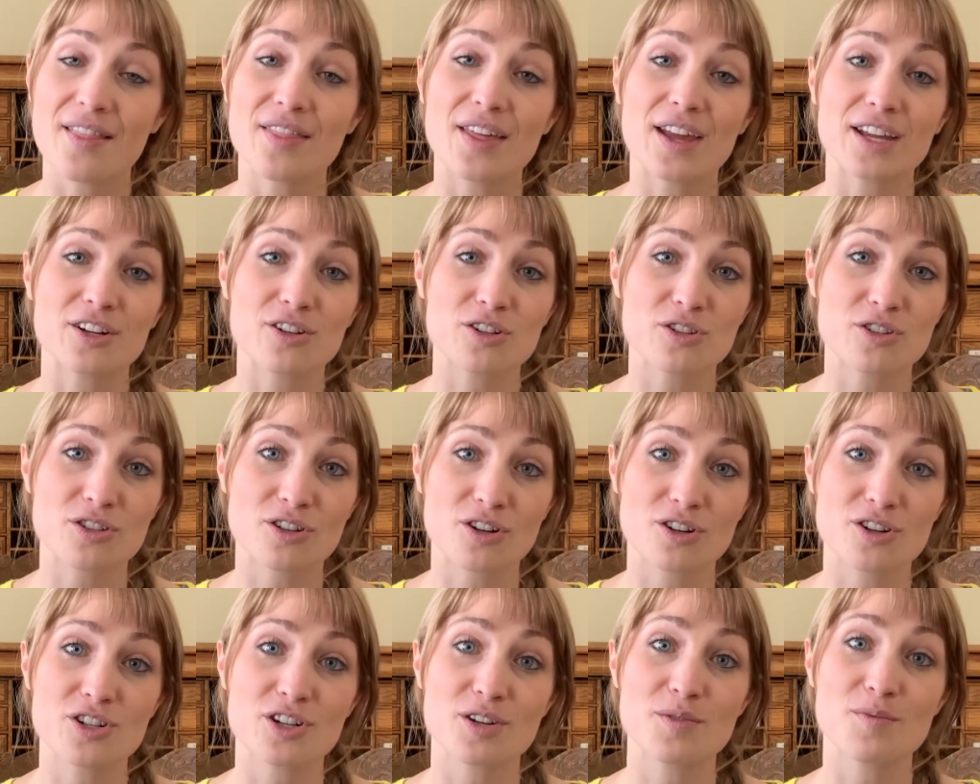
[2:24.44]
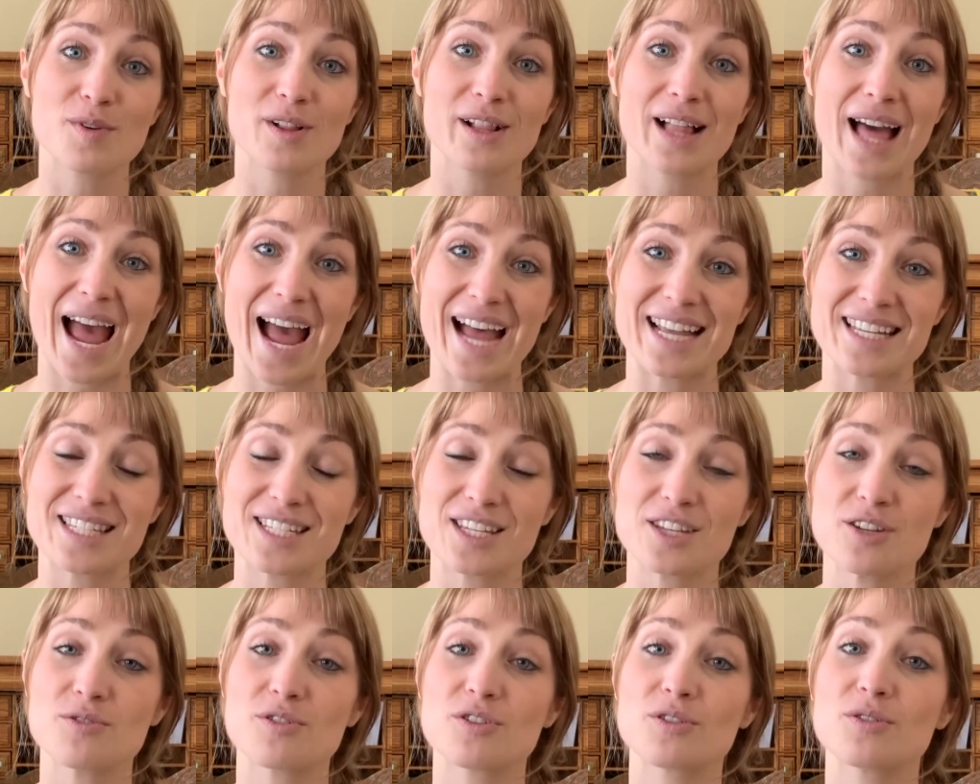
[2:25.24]
that your surgeon will
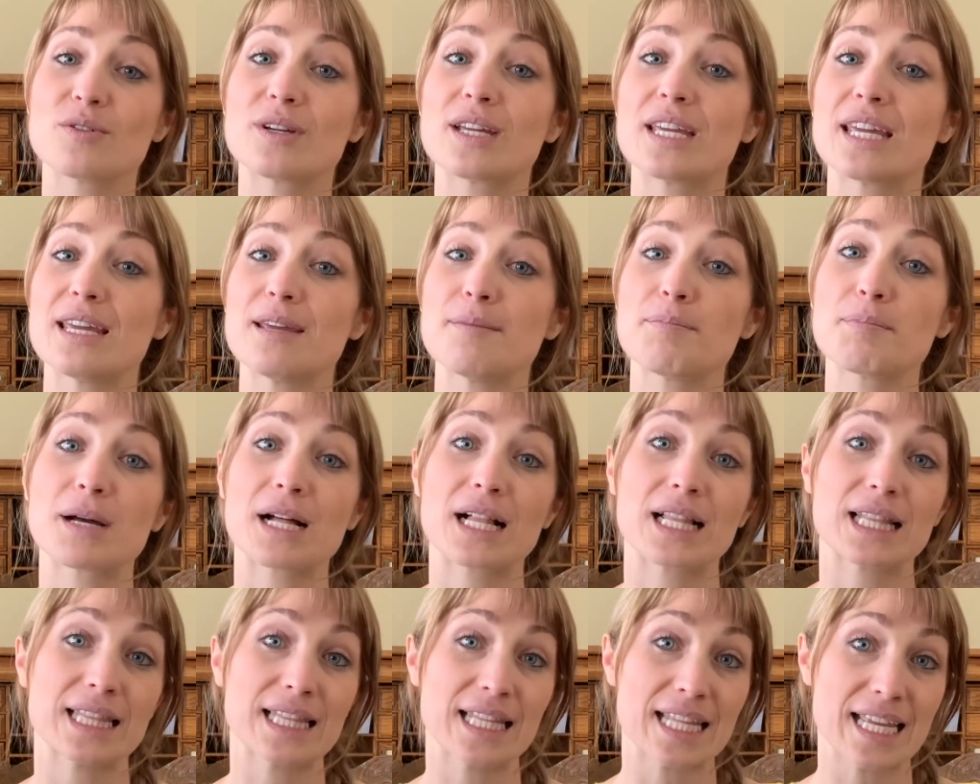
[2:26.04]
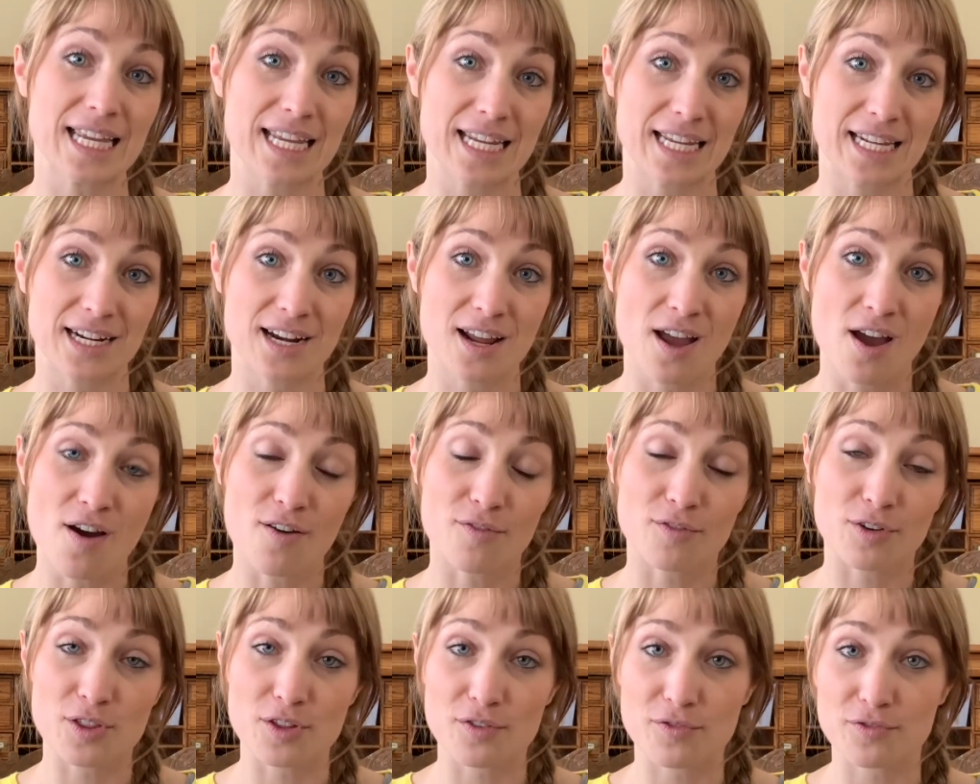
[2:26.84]
ask you to keep clean
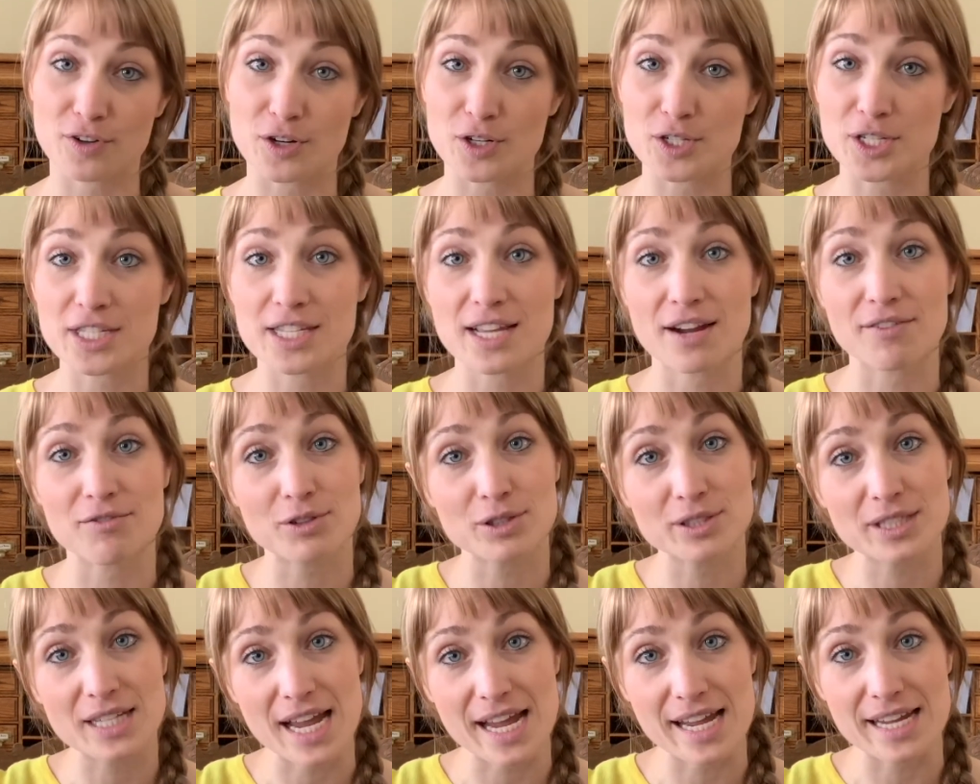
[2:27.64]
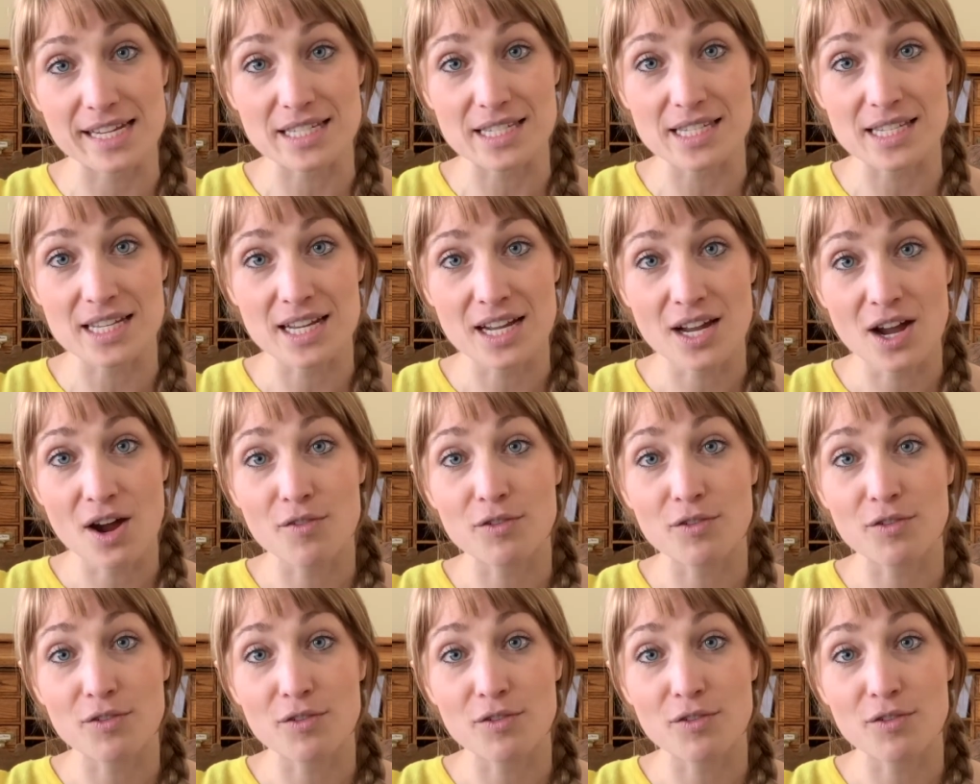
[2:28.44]
for the first several days.